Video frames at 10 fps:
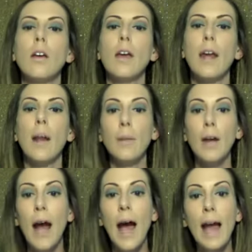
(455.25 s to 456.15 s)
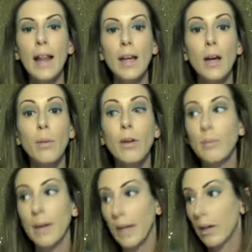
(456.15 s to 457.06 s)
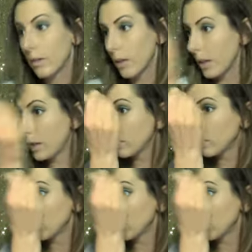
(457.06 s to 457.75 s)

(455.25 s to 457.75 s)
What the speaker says: And I'm going to highlight above my hairline.